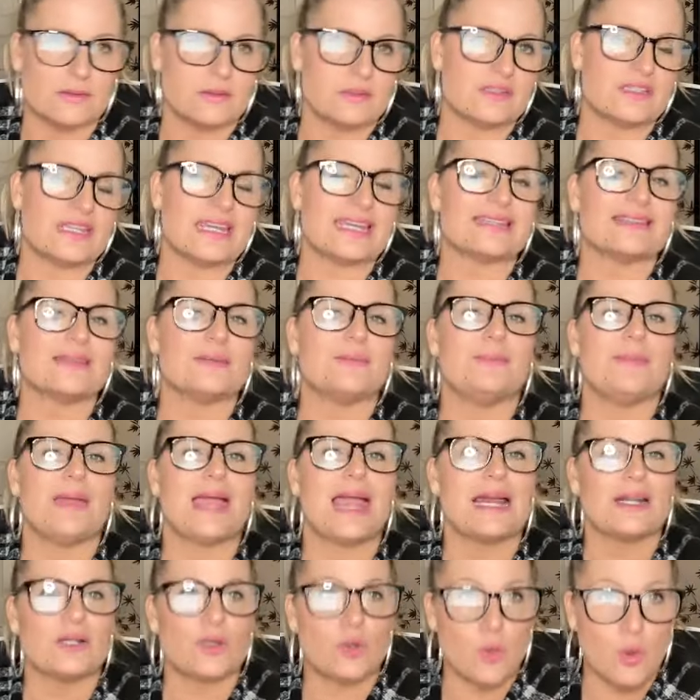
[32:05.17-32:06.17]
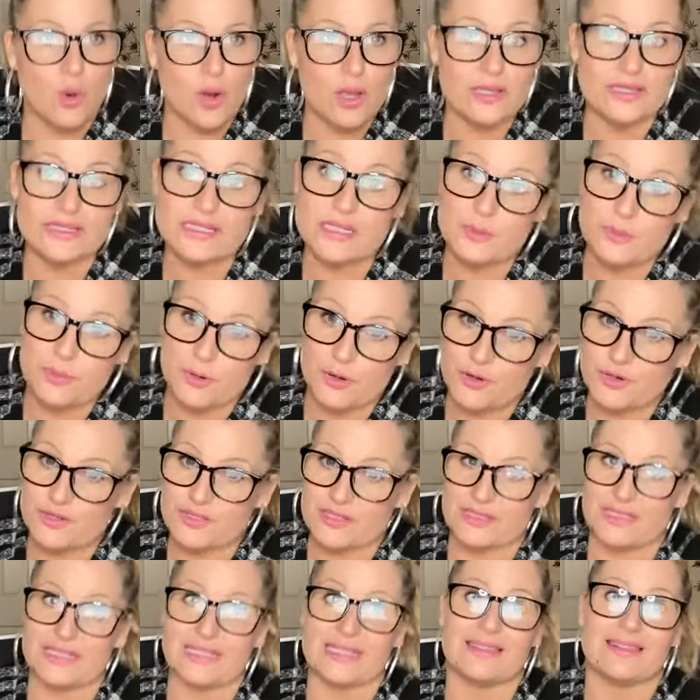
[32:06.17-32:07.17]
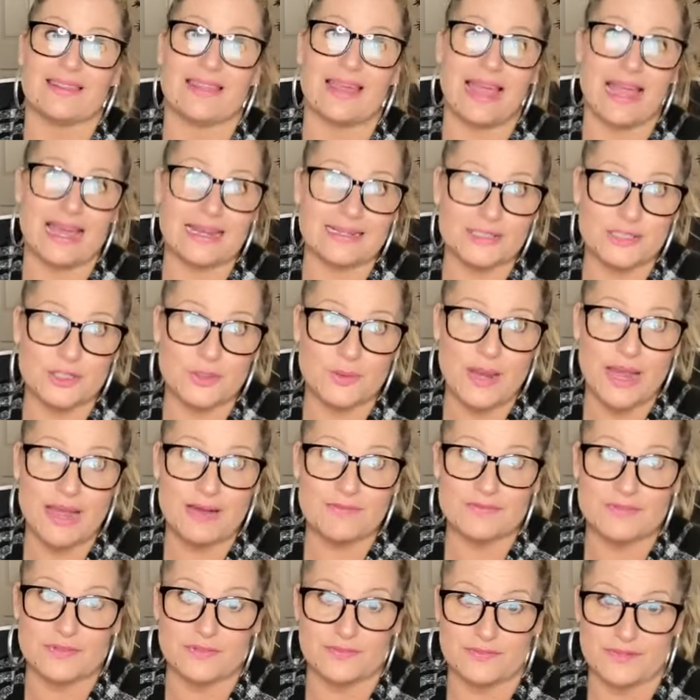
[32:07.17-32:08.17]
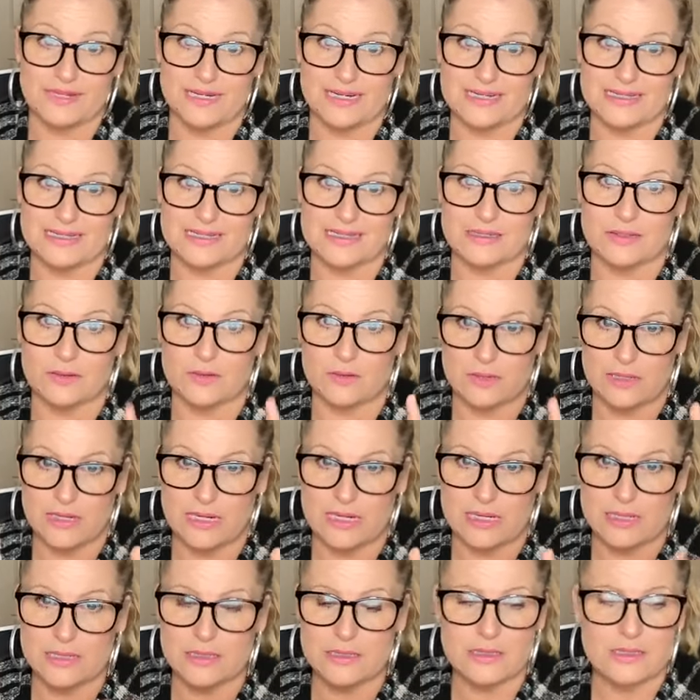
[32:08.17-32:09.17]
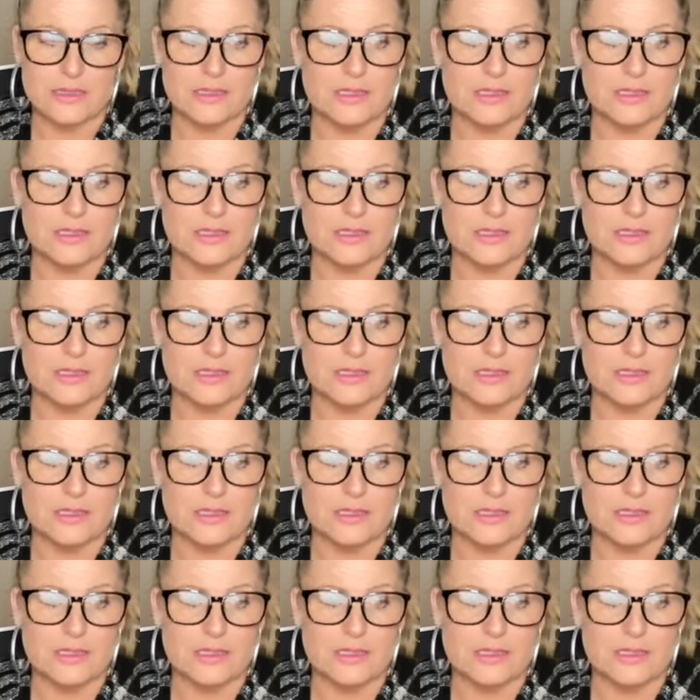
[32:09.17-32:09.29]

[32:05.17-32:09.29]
Take the bad quality personally. That you have to fix, okay?